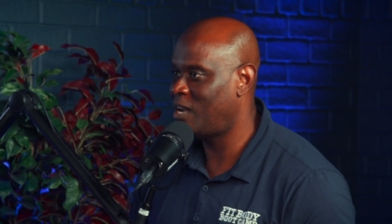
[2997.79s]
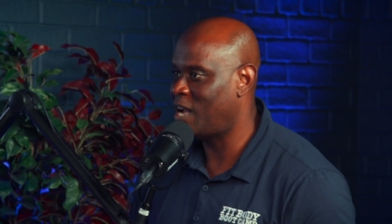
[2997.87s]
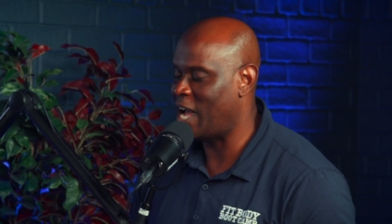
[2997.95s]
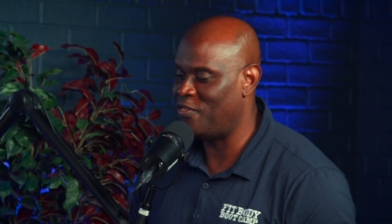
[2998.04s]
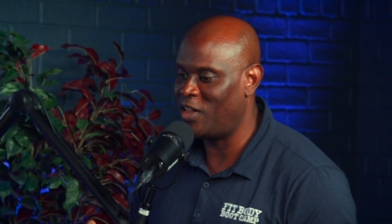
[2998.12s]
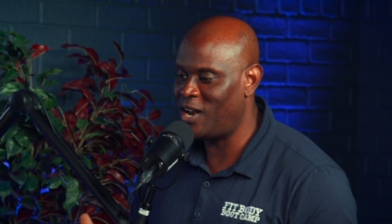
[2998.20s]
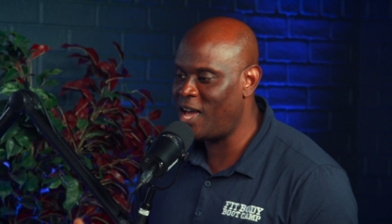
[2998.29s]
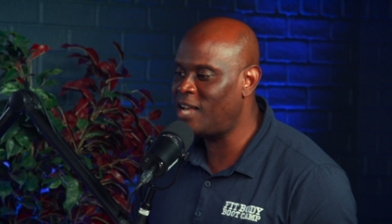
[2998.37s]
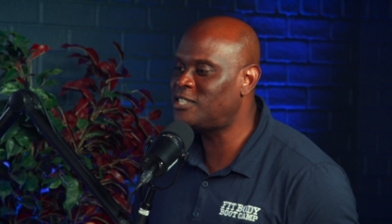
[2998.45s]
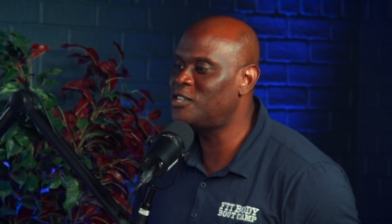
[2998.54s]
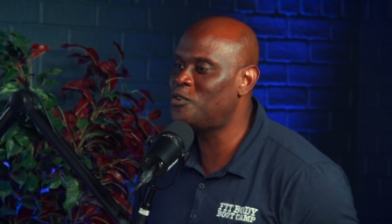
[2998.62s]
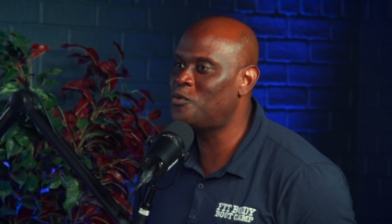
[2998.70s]
And the
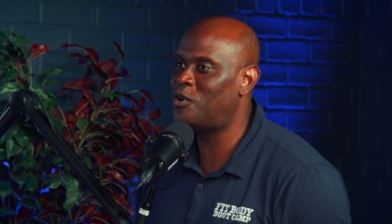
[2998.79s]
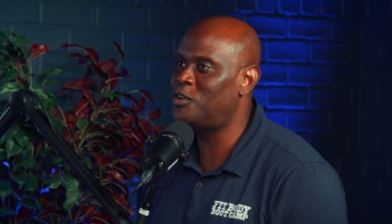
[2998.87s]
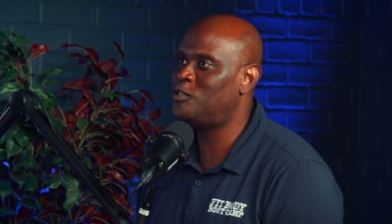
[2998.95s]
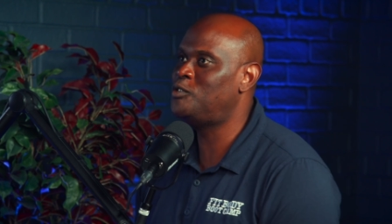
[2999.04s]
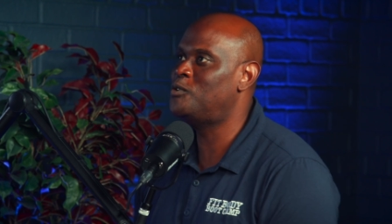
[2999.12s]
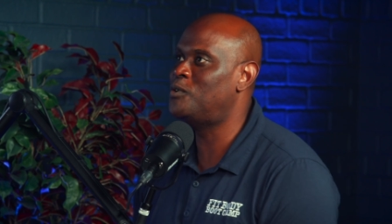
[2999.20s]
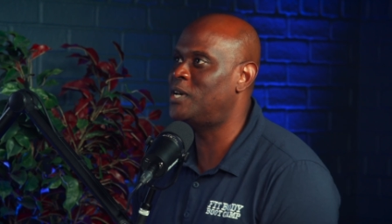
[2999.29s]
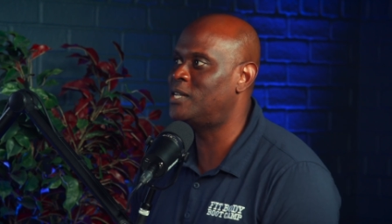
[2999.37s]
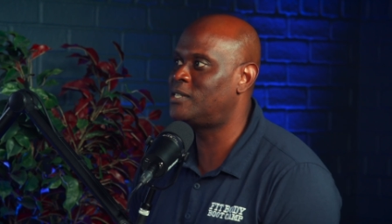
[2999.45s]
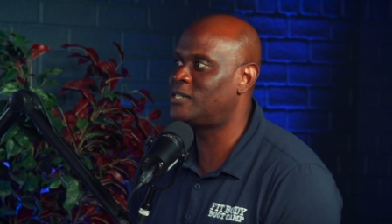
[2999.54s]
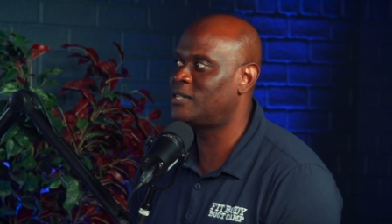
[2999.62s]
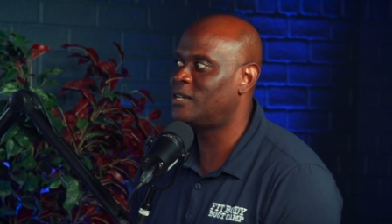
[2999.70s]
last thing you want to do
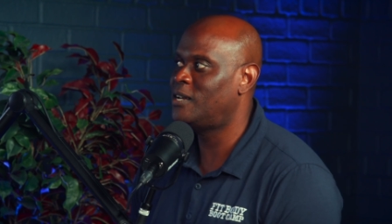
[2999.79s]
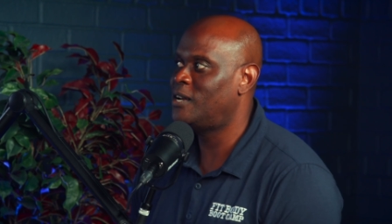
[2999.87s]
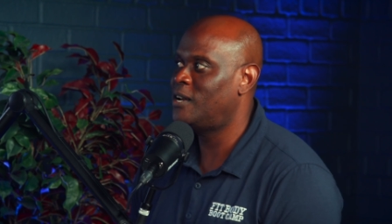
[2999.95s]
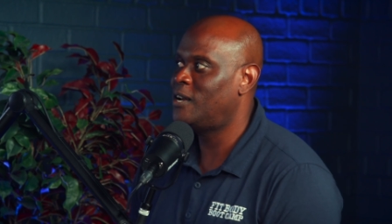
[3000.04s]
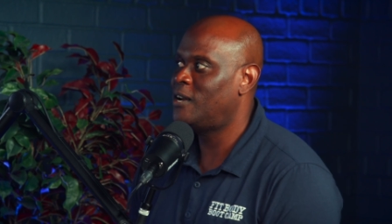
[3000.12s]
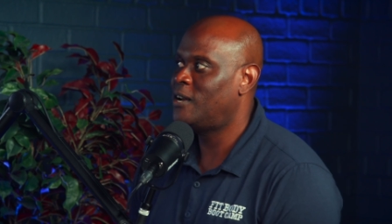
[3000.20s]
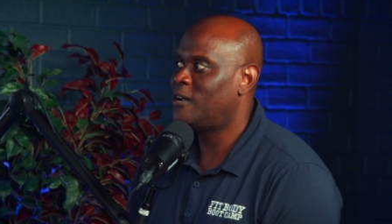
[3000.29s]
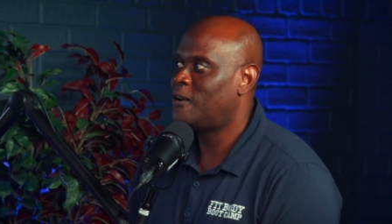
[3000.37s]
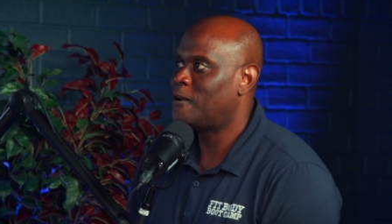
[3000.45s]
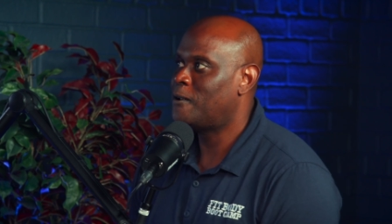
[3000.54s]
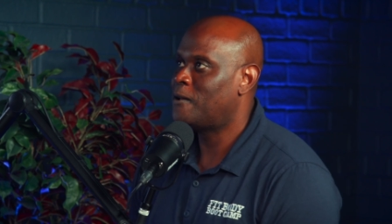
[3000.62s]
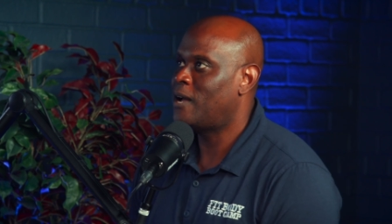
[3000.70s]
is
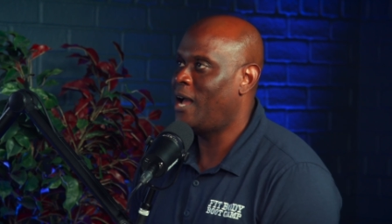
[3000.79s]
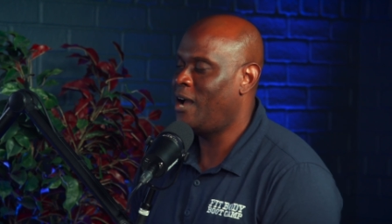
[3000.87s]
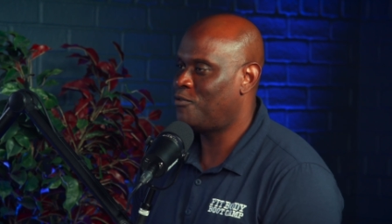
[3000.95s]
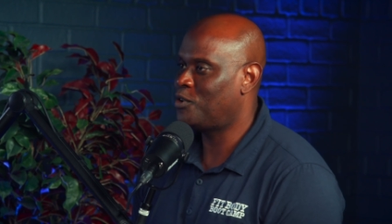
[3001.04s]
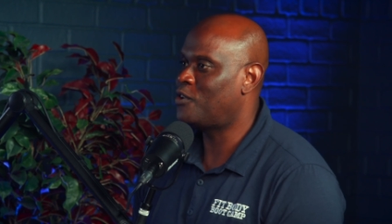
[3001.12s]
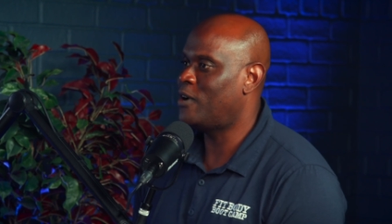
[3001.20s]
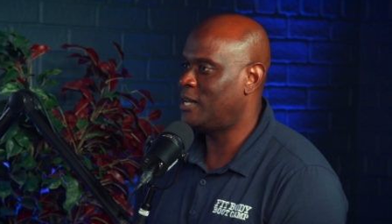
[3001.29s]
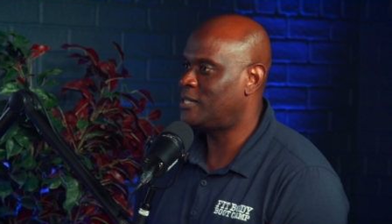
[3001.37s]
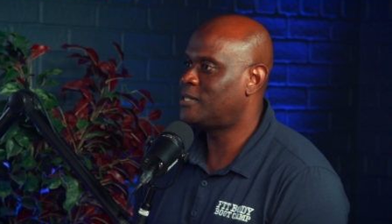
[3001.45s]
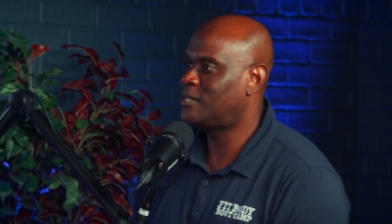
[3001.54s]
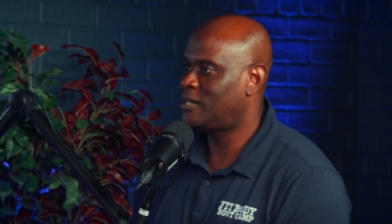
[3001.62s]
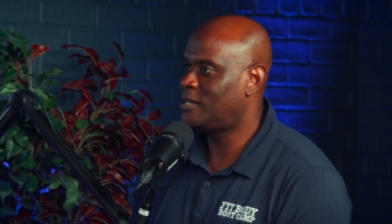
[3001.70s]
have
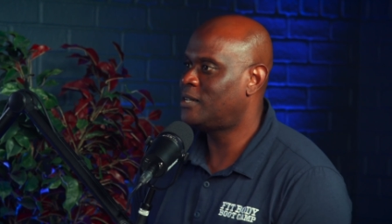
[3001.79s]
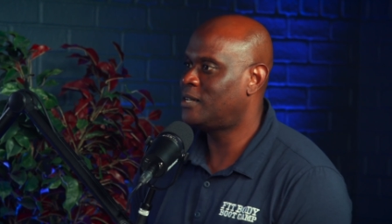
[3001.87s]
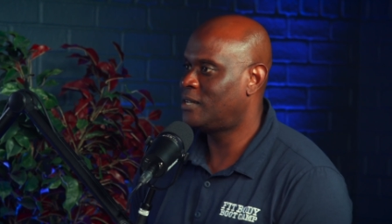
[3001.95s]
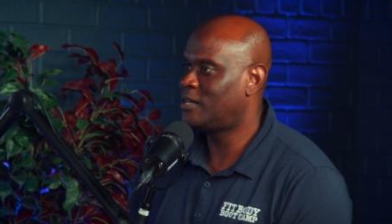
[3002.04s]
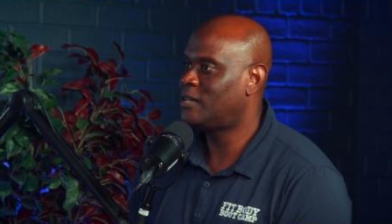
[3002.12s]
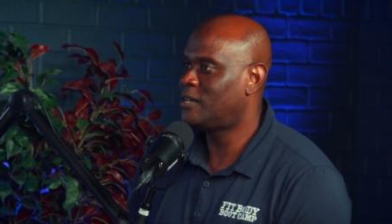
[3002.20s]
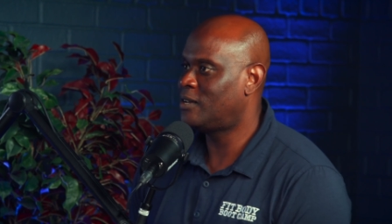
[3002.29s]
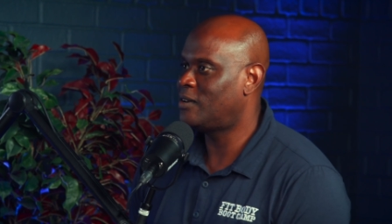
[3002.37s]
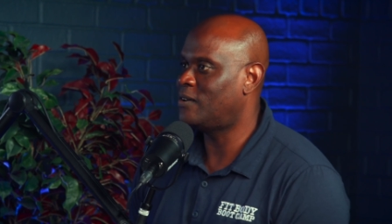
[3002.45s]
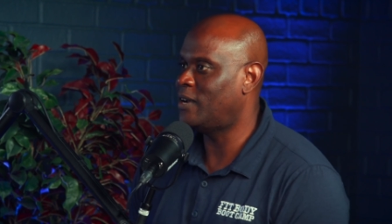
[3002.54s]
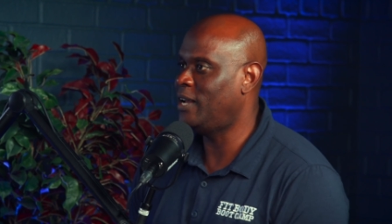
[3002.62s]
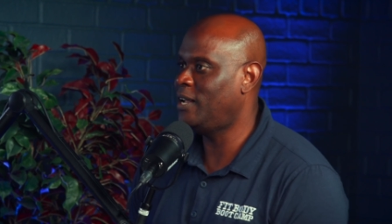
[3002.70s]
regrets
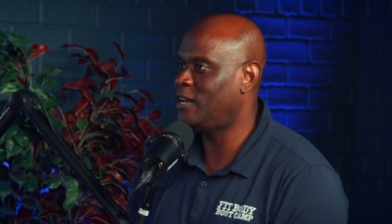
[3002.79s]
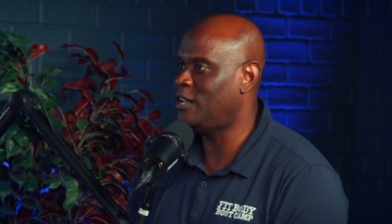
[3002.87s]
right?